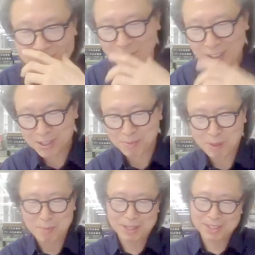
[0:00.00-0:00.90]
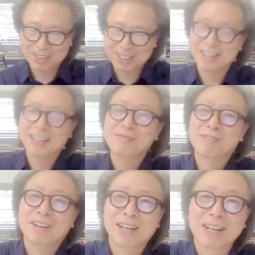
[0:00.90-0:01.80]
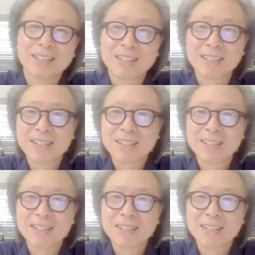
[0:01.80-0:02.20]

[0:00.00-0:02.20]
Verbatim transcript: which publisher I, I forgot.